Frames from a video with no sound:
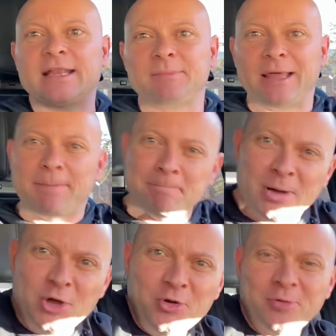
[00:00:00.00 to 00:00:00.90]
I'm like,
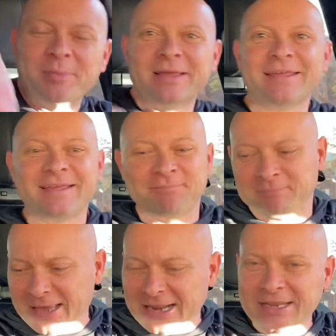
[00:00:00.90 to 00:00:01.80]
boom,
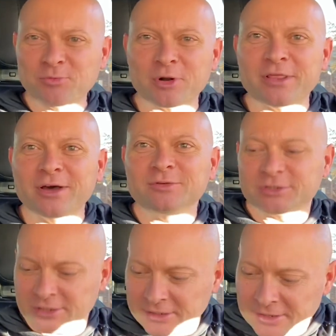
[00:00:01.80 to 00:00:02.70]
man, I need one of
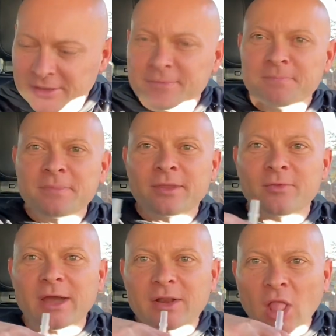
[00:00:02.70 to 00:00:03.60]
those,
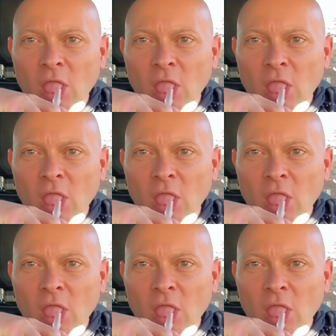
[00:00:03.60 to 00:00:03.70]
right?